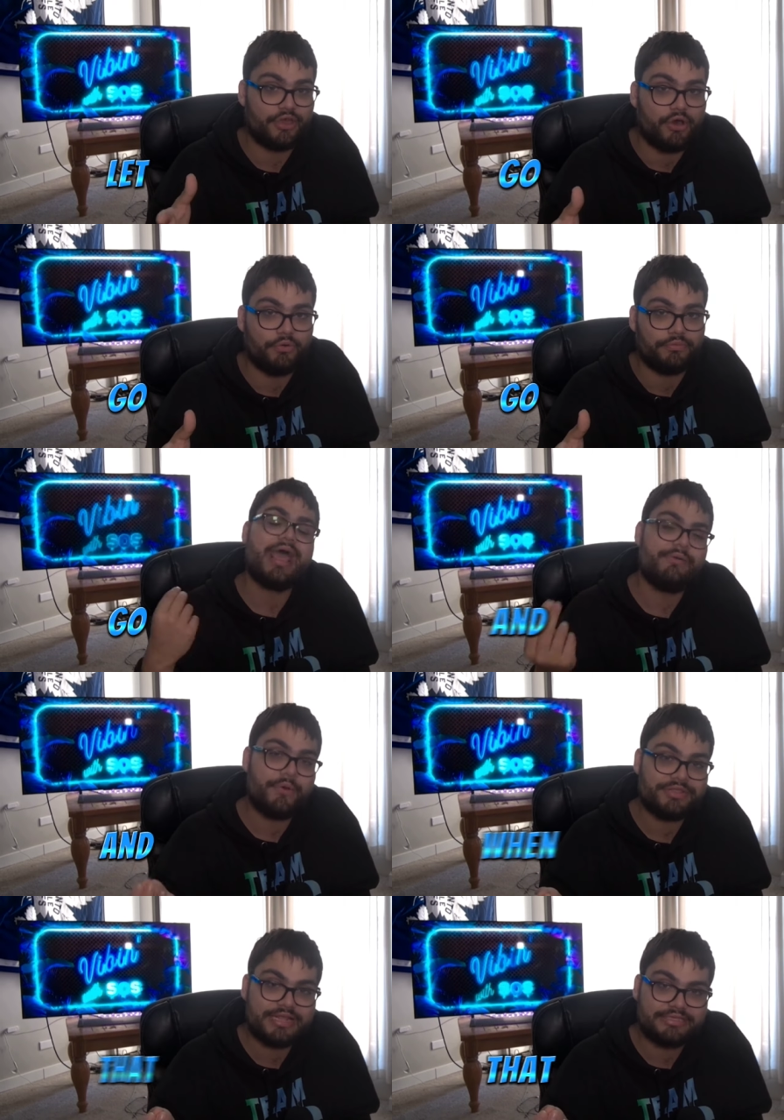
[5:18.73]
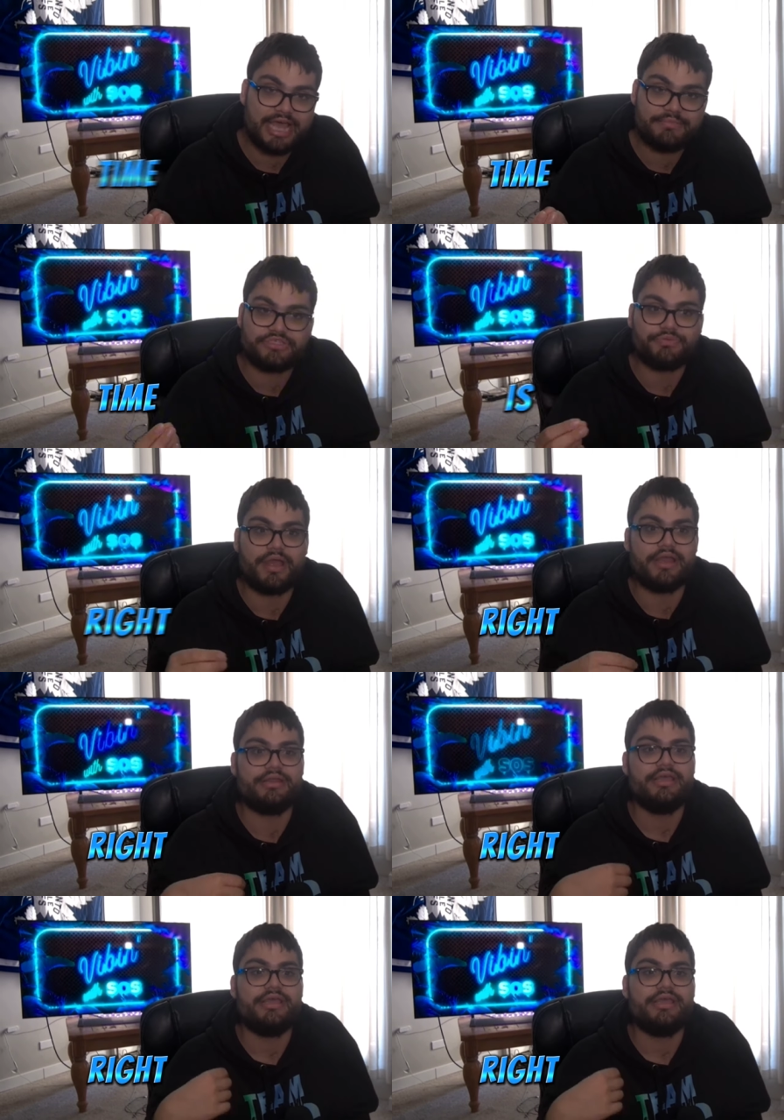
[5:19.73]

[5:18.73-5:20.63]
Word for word: go. And when that time is right,